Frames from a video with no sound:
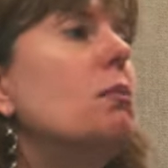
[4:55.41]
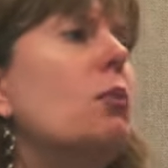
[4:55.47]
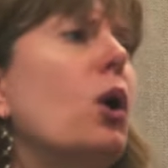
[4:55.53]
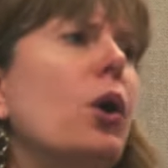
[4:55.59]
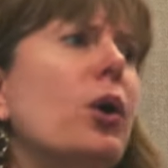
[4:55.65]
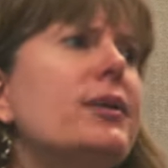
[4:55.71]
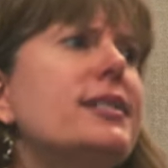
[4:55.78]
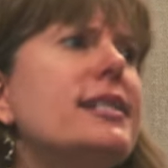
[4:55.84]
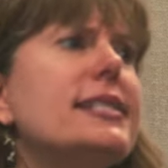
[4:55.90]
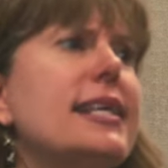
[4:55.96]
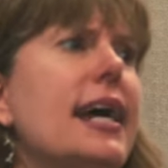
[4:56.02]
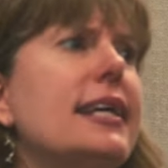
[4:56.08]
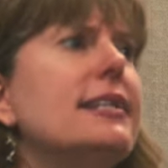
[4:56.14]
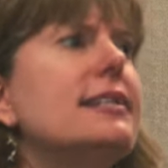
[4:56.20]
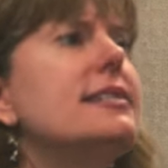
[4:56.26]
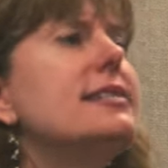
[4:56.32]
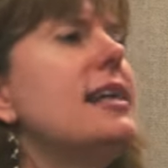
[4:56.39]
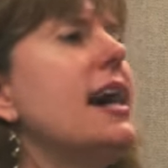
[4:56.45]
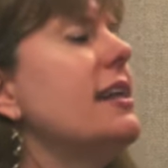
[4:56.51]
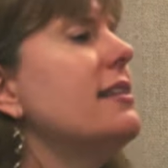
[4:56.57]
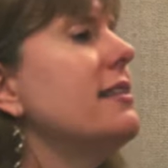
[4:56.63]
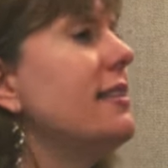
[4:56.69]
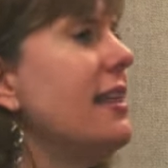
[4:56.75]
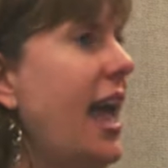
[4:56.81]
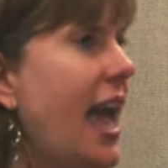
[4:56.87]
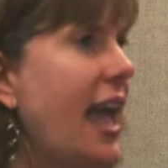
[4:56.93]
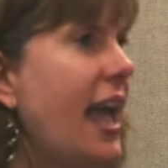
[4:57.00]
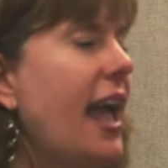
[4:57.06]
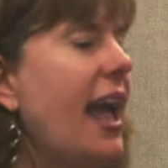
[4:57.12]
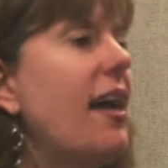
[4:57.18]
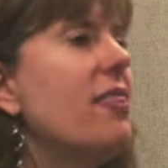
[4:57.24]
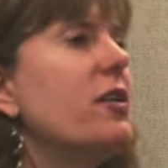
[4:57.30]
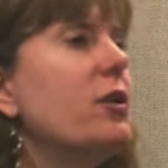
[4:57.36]
Mauro decided that
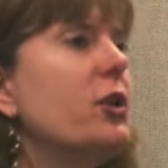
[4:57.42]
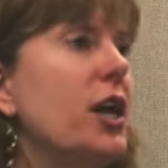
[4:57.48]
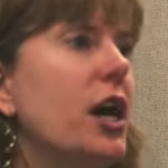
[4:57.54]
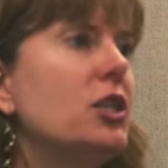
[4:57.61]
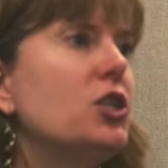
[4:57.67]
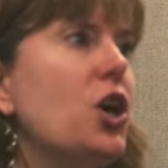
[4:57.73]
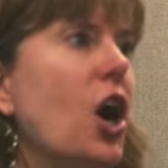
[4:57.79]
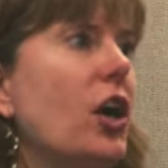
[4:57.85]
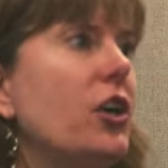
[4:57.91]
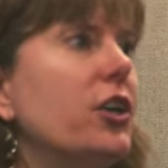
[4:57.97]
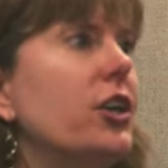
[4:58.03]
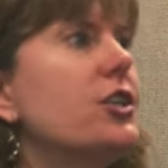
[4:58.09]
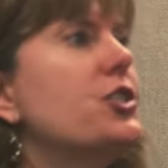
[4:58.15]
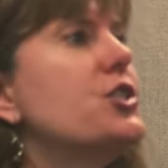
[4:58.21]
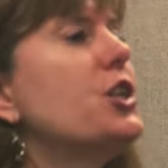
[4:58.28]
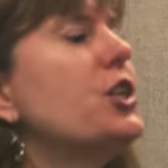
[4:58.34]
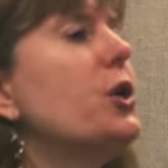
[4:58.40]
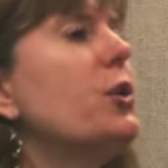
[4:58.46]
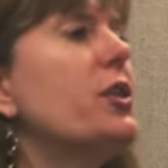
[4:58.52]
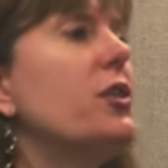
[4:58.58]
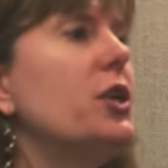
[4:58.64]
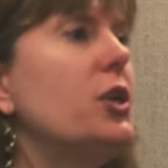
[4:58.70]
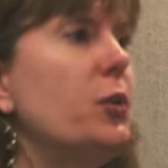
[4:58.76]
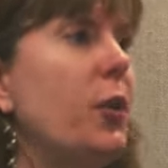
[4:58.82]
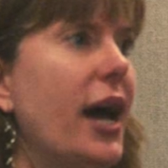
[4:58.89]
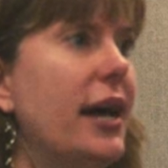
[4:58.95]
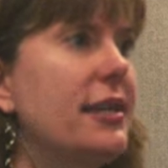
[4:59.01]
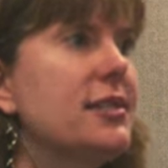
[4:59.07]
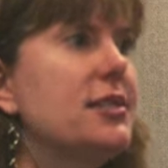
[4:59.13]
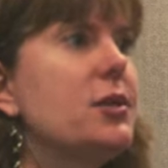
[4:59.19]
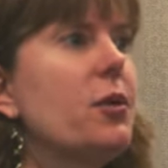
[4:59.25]
they and their young daughter should go to the US